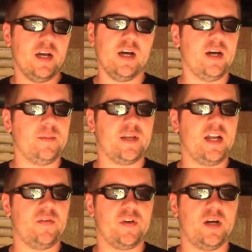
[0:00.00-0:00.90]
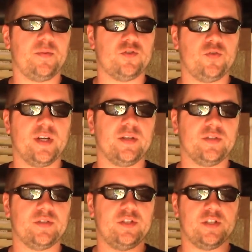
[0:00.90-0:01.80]
kind of a couple
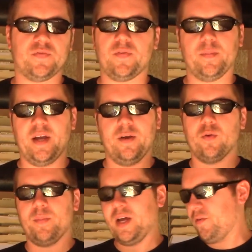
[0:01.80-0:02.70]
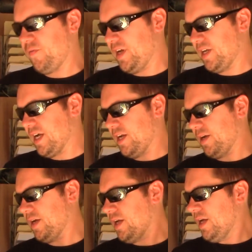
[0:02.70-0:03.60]
drills just for my own benefit and kind
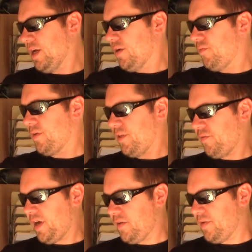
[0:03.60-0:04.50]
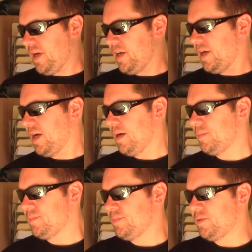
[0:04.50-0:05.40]
of for the fun of it,
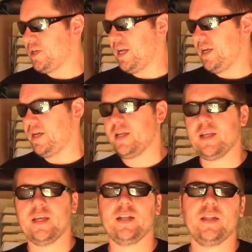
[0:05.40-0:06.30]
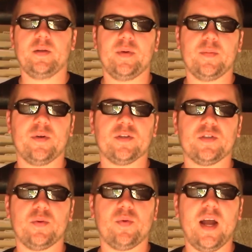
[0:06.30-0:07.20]
try to get a little bit of
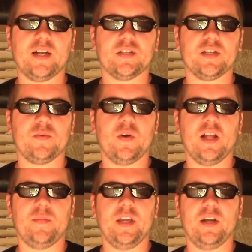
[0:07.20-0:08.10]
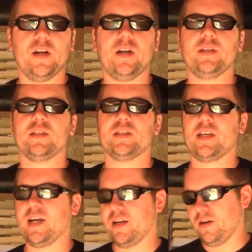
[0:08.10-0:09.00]
personal practice in while I'm here, since I
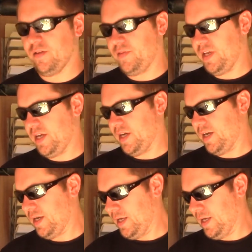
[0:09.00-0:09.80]
got all of the